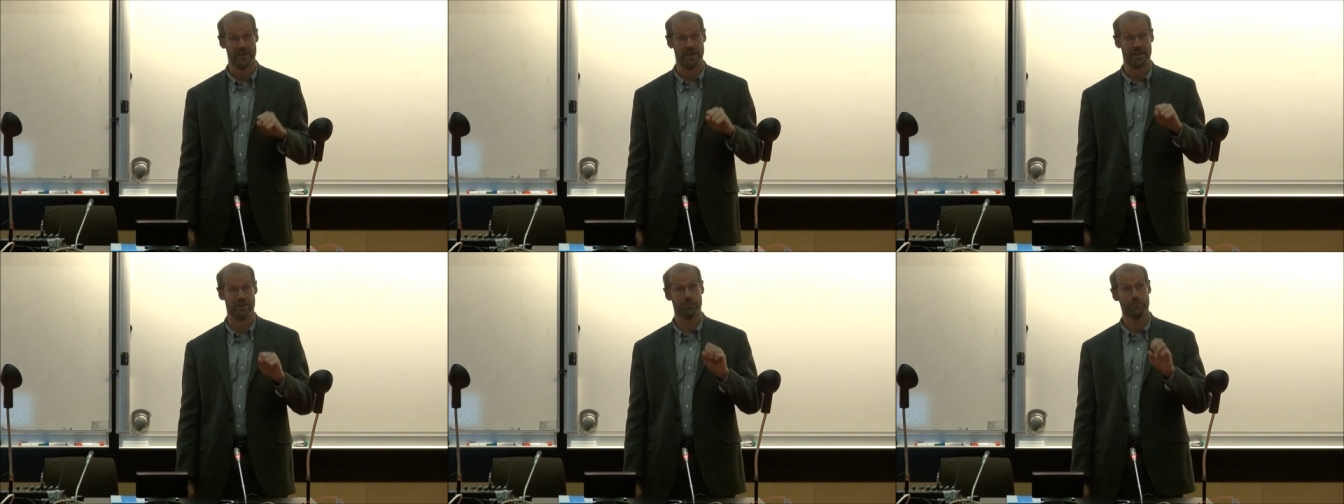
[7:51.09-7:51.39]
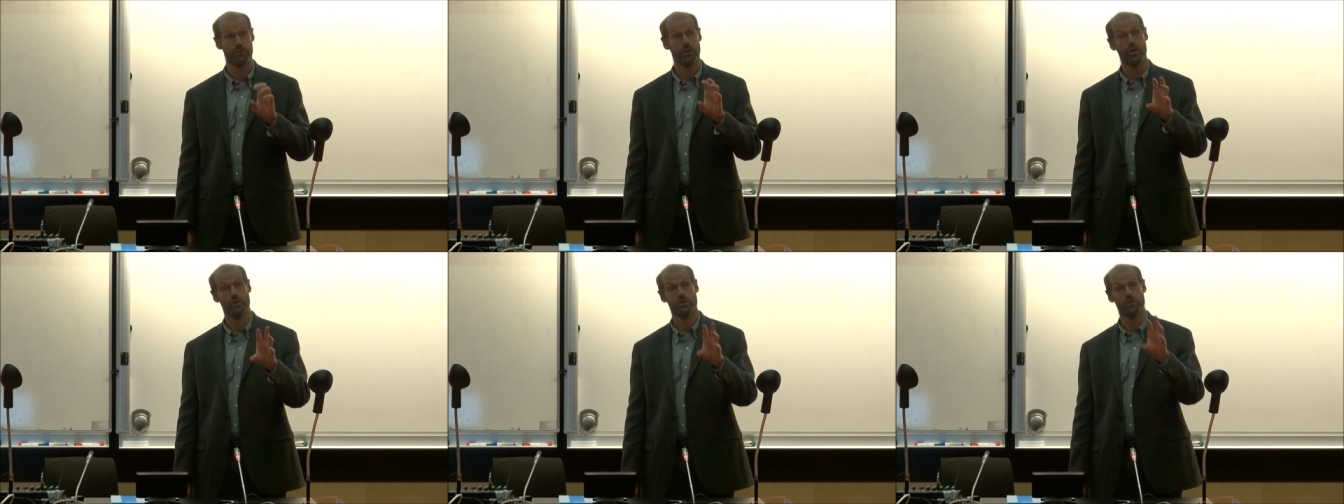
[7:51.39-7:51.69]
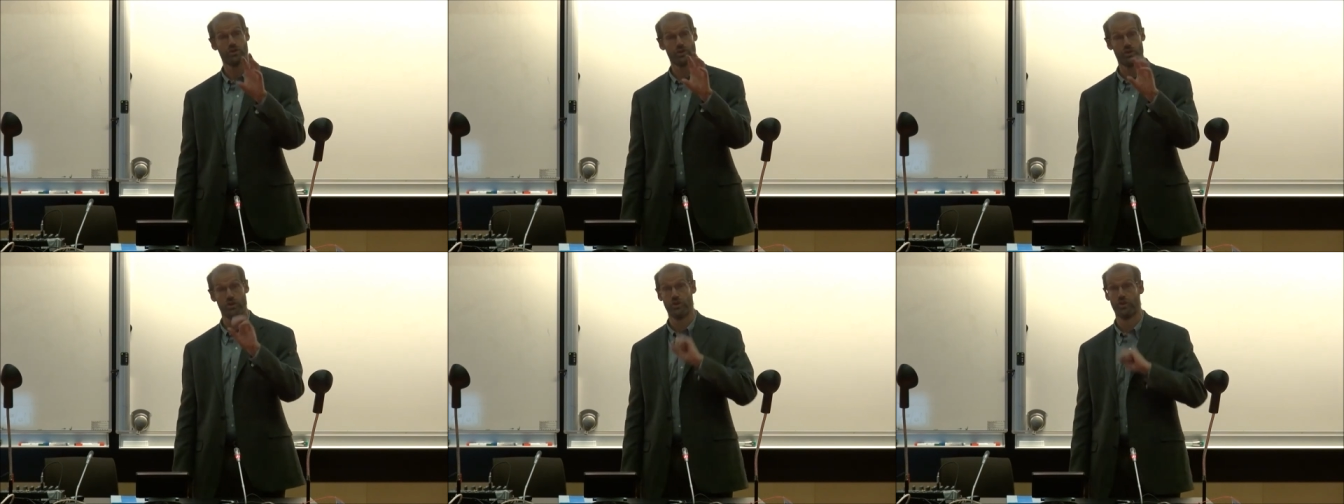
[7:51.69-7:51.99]
an
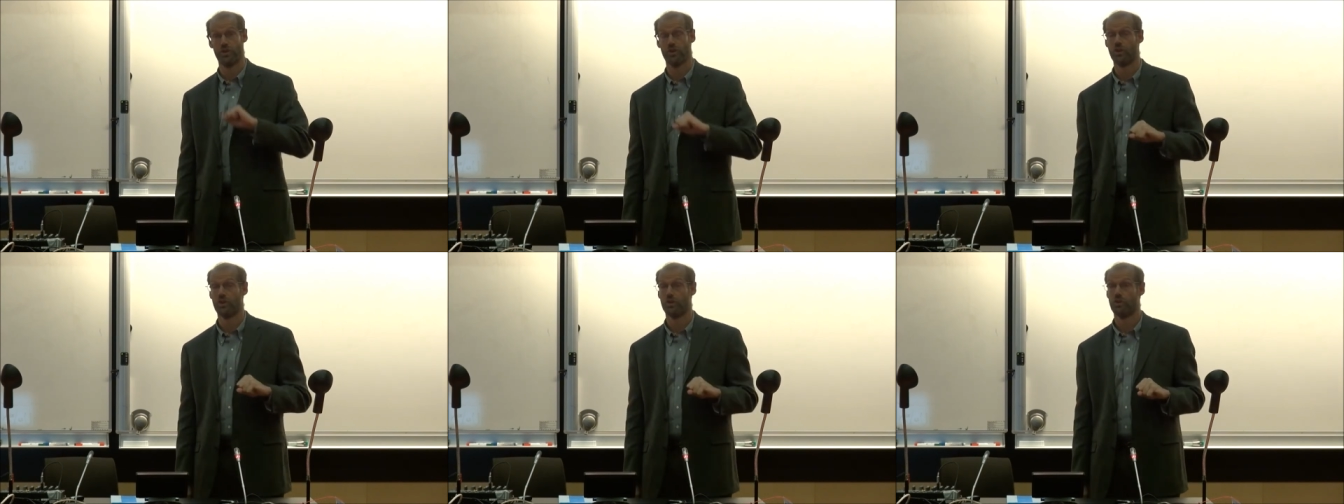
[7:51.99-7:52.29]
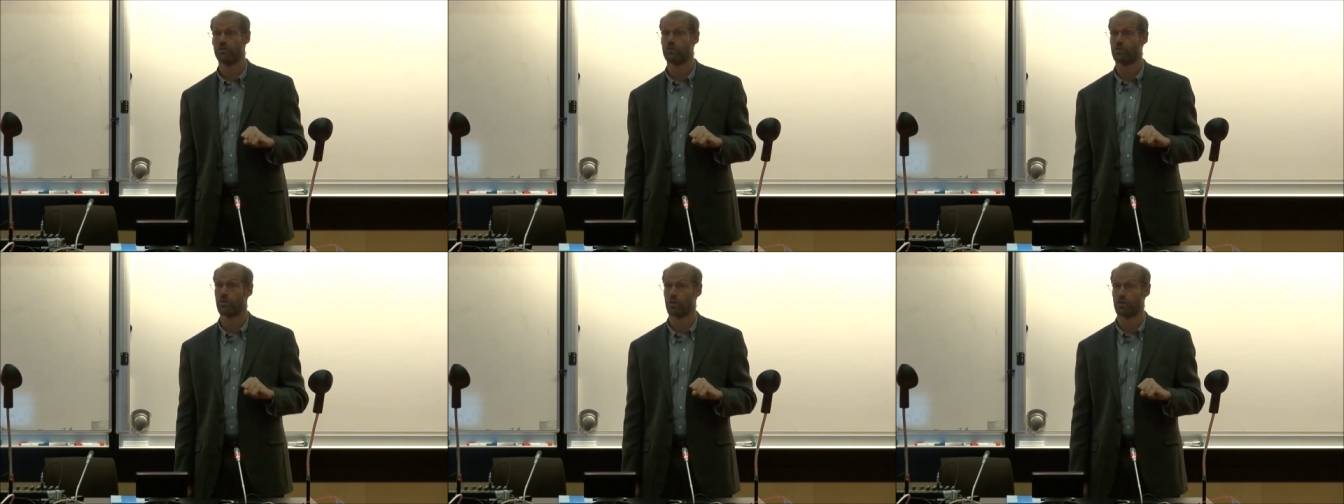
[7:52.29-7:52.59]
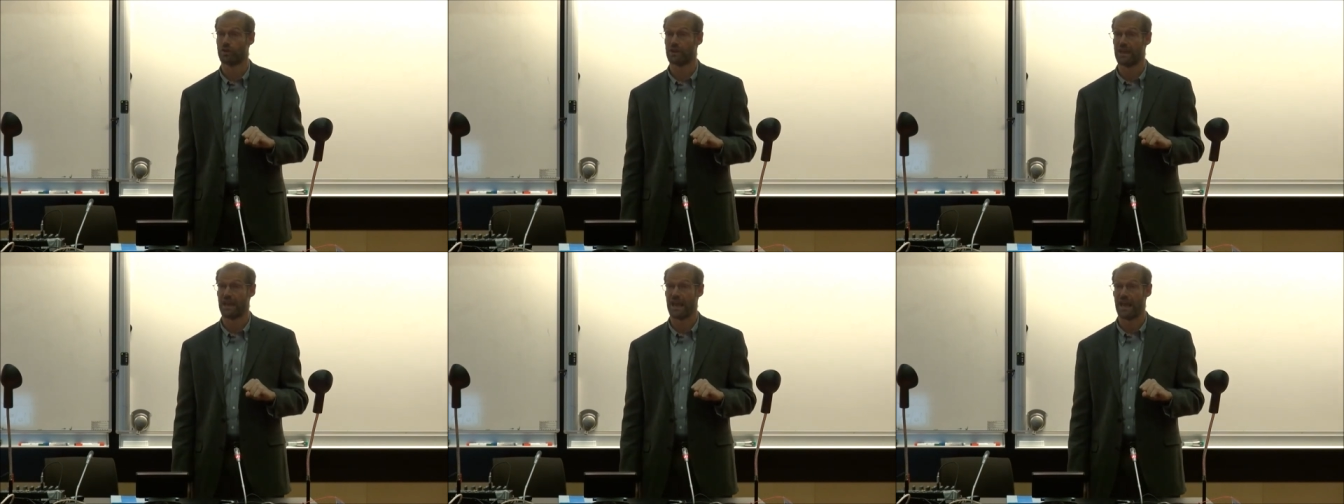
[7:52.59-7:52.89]
approach for
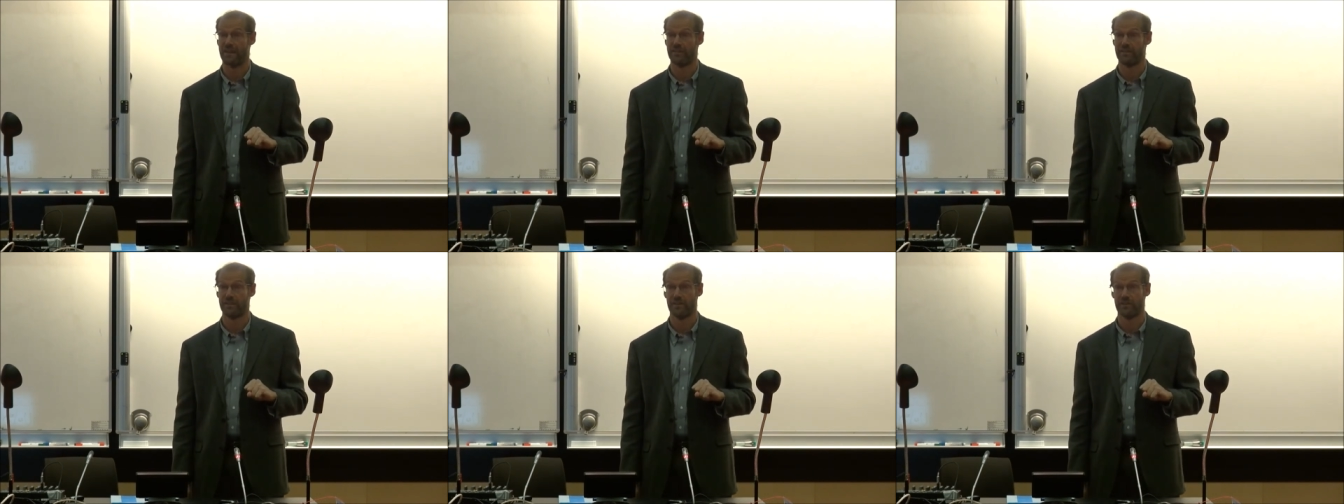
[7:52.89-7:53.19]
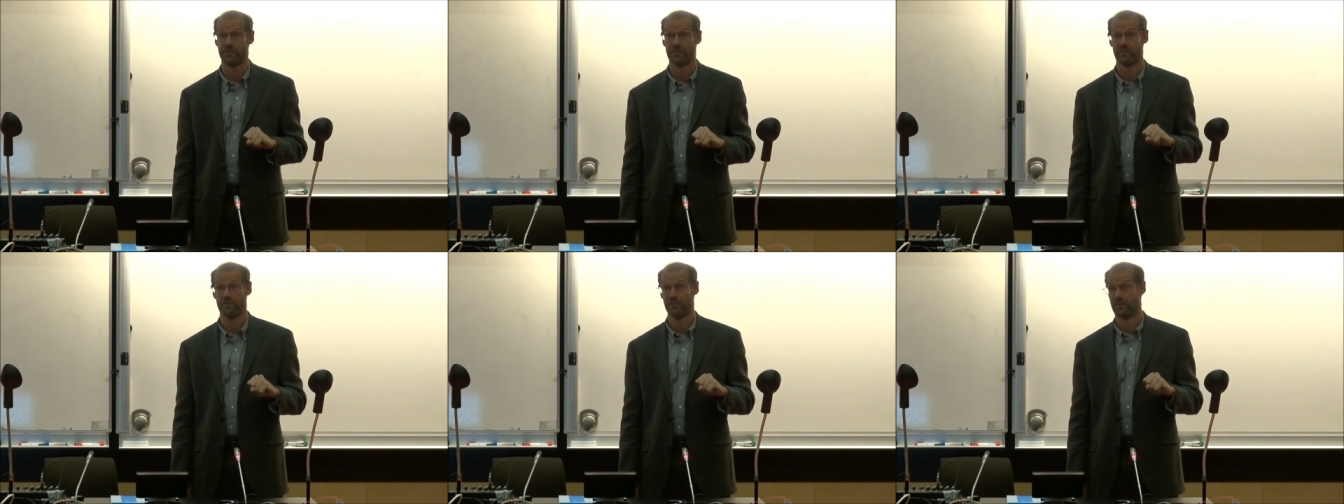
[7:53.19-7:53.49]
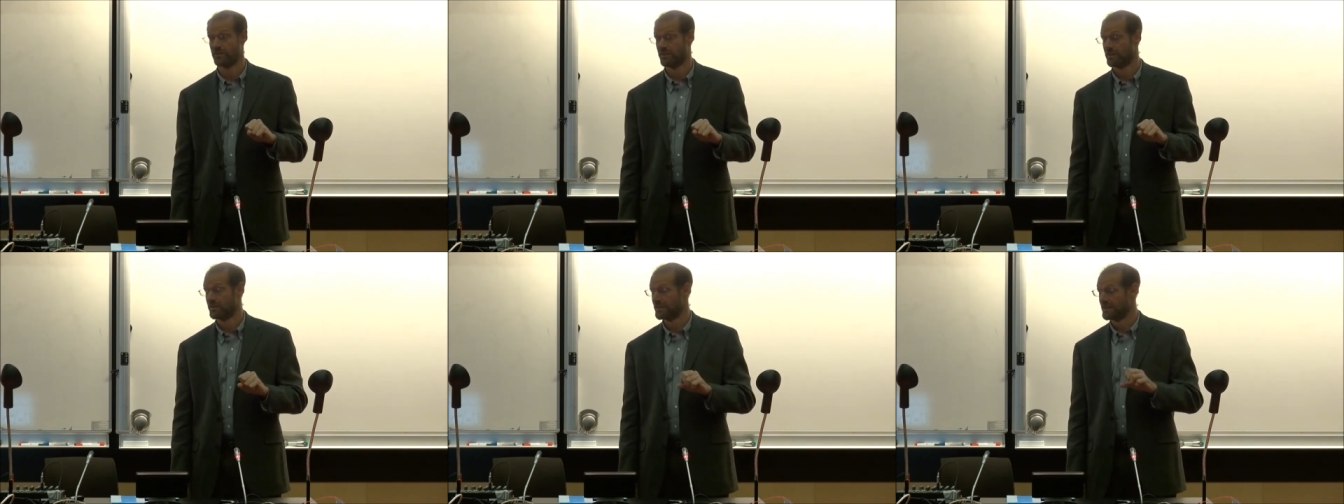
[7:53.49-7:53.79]
looking at this
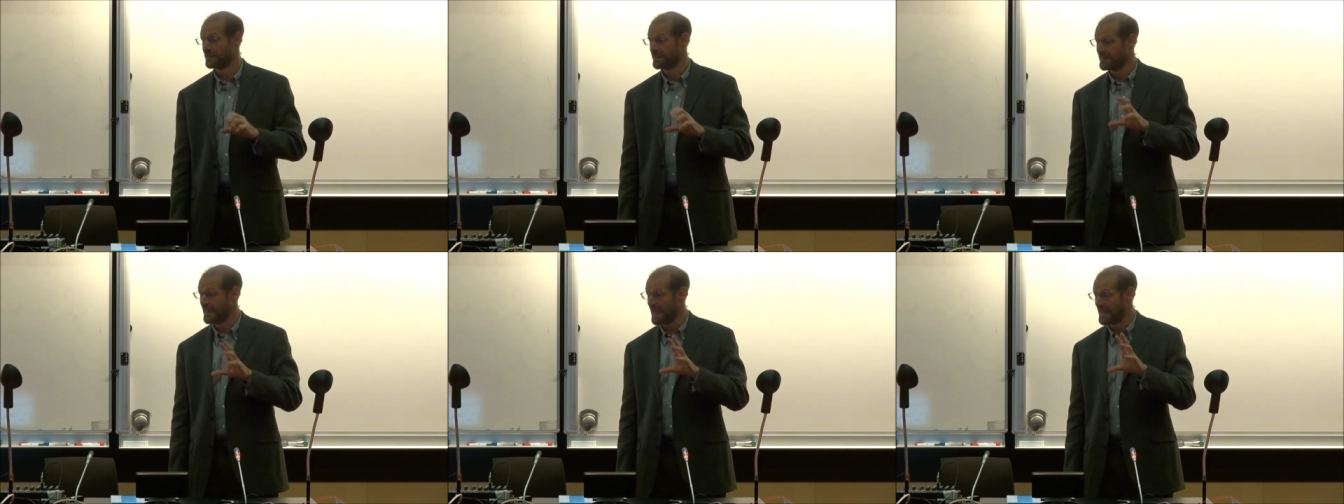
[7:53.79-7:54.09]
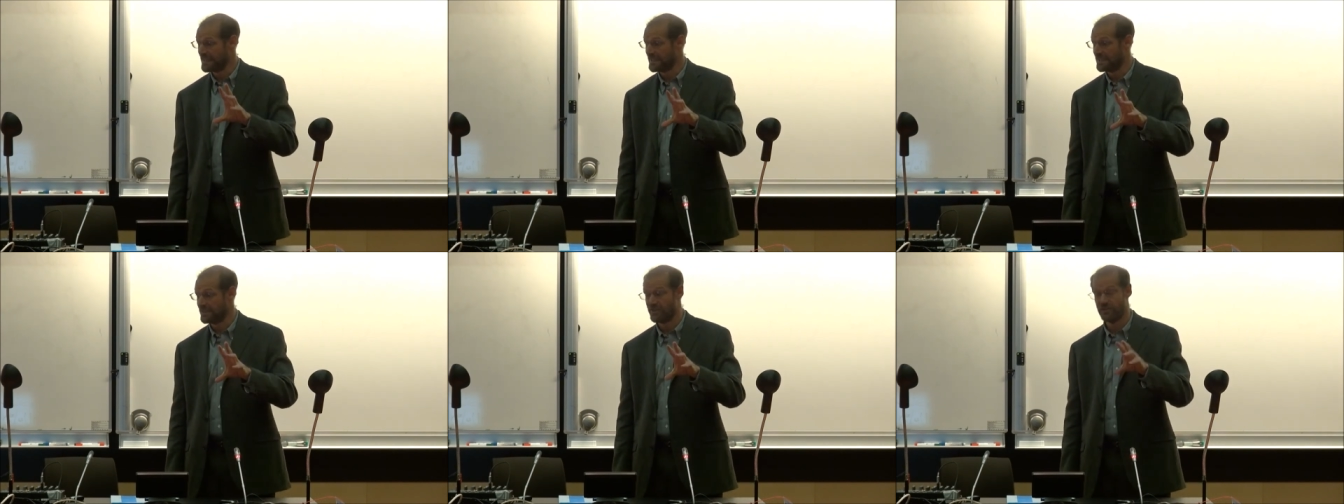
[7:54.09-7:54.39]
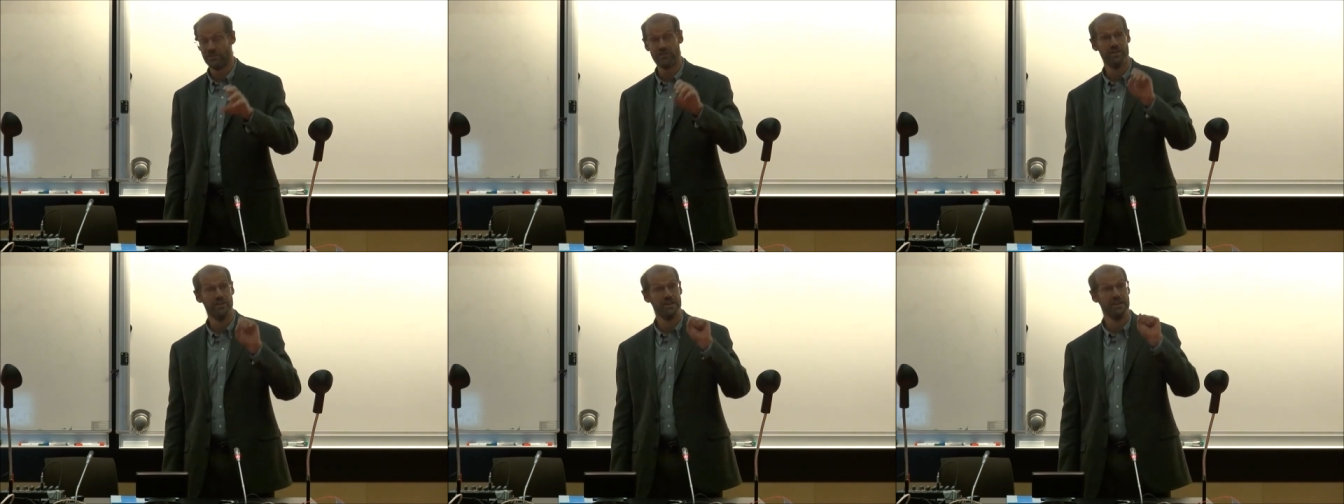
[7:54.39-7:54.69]
that
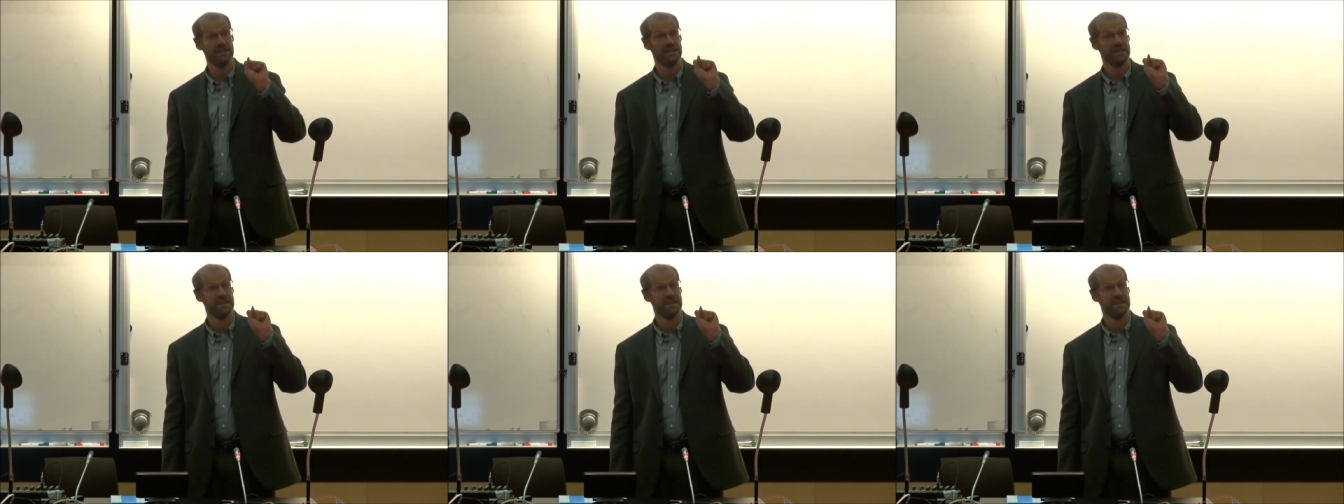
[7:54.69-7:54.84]
is